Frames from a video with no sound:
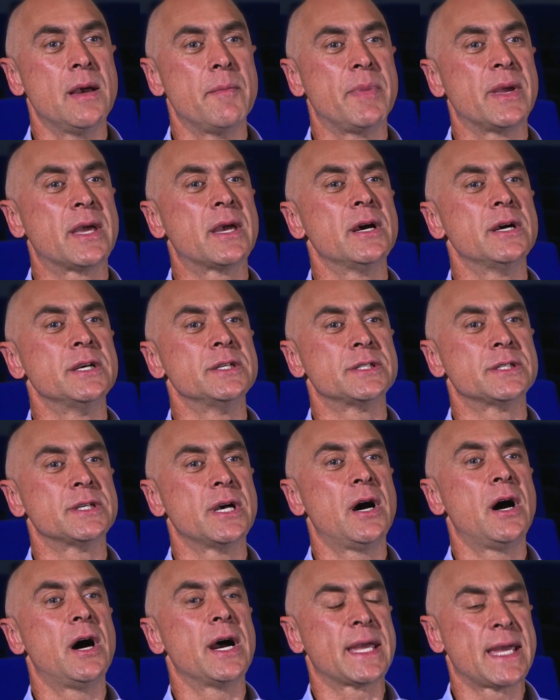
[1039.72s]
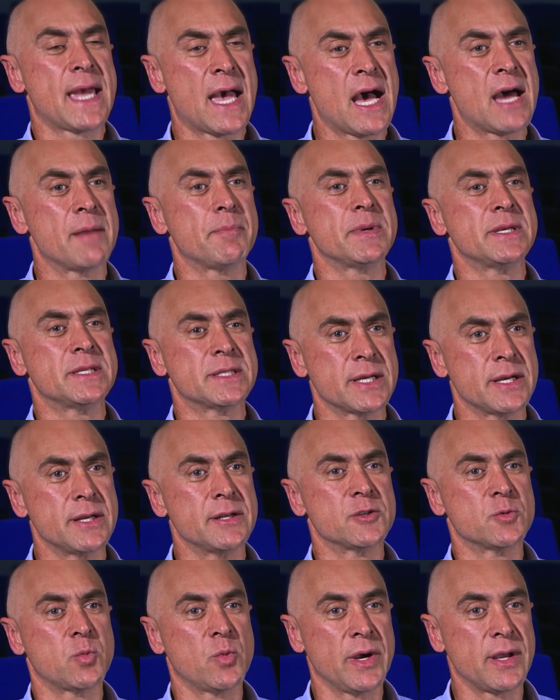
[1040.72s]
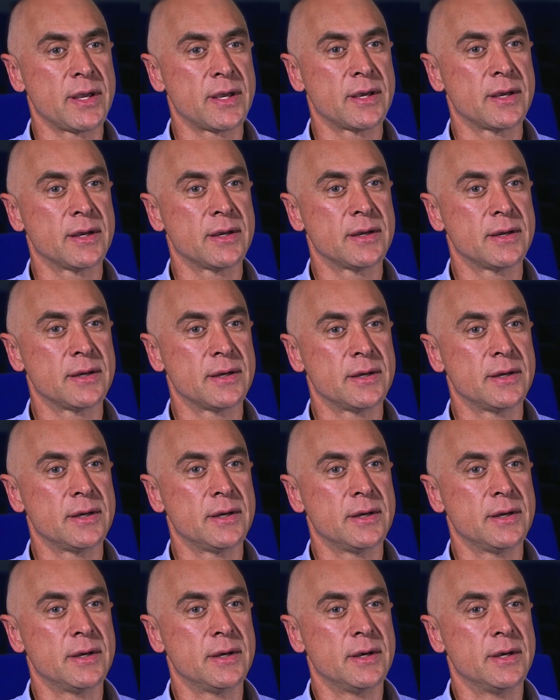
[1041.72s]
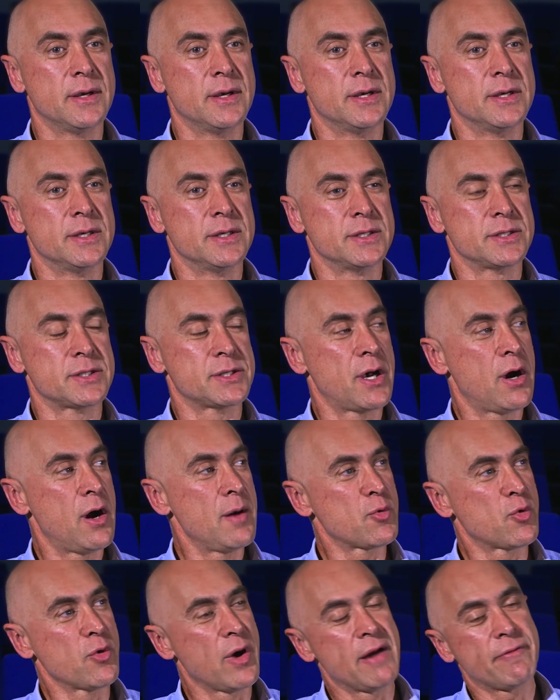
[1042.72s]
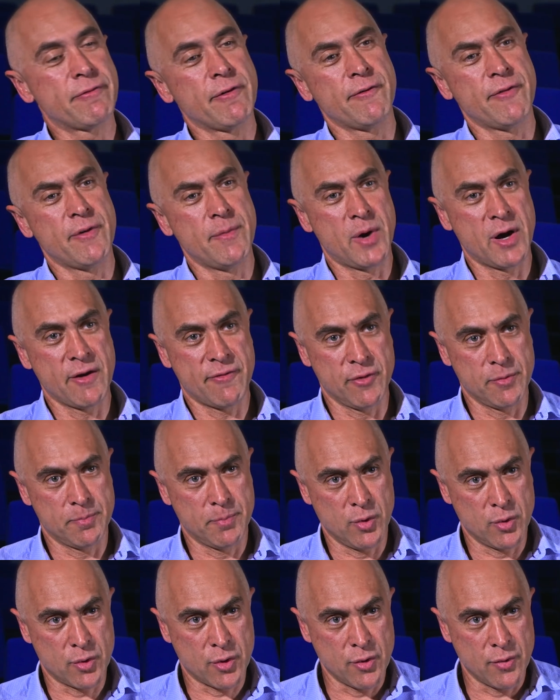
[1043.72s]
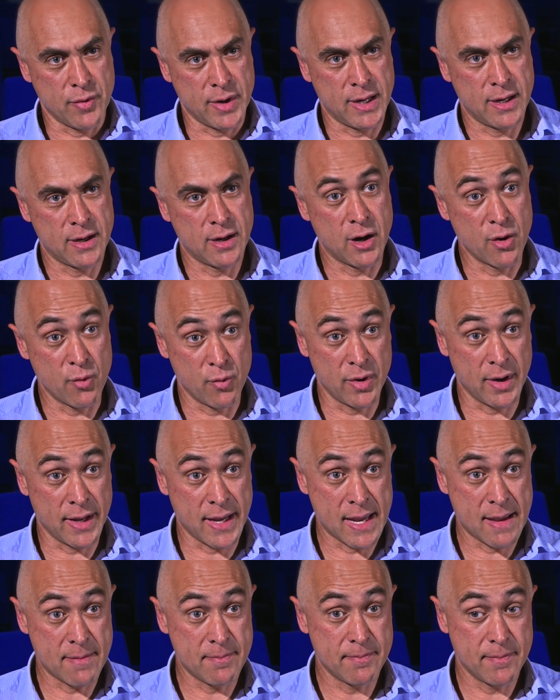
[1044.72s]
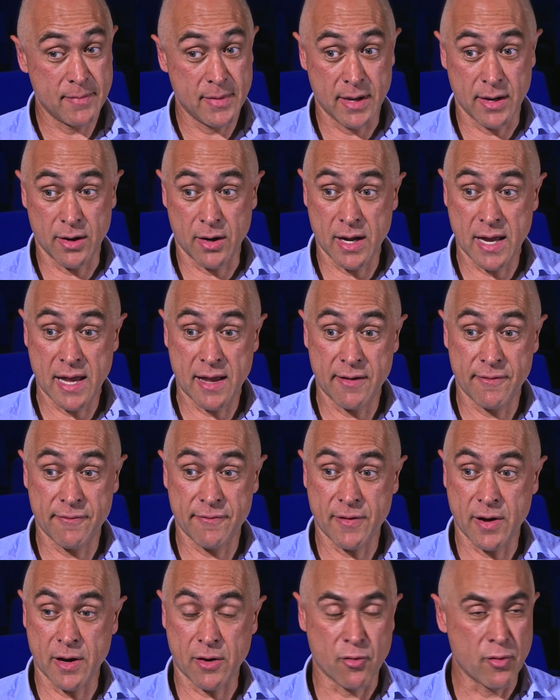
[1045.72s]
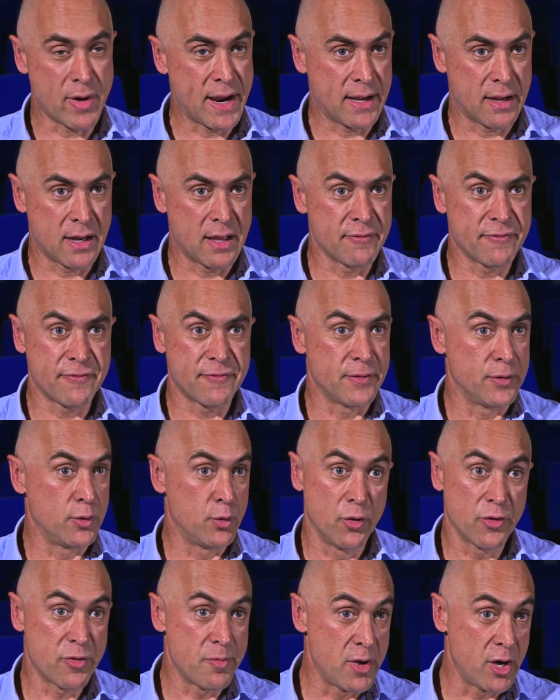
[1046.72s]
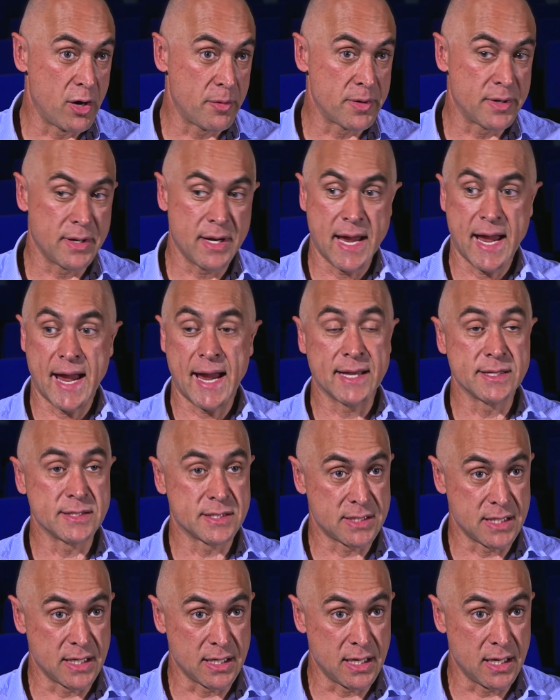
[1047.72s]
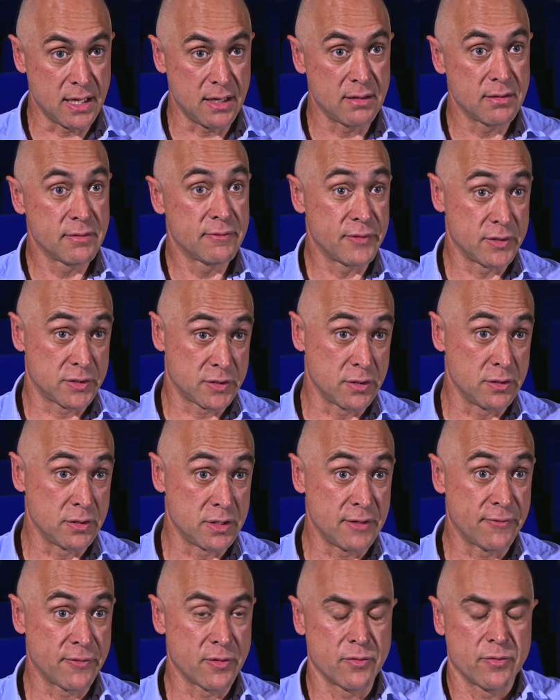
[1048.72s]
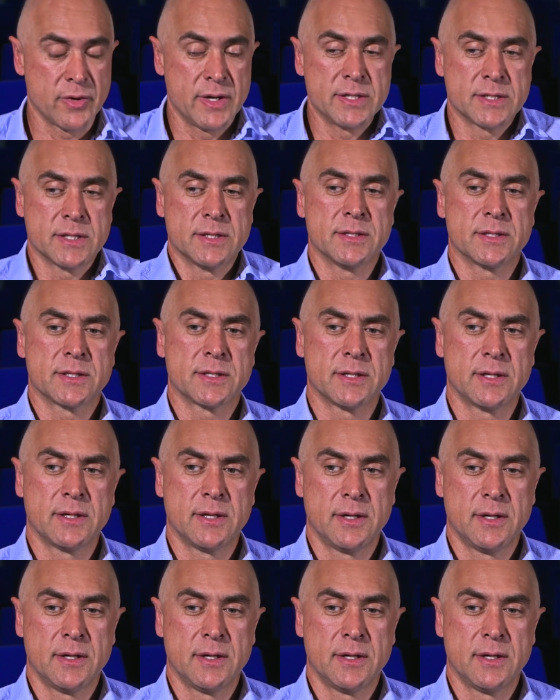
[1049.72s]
Because I can't be seen as weak. So I'm grateful for my football career. I really am. And I have a great love for North Melbourne and Sydney for two different reasons.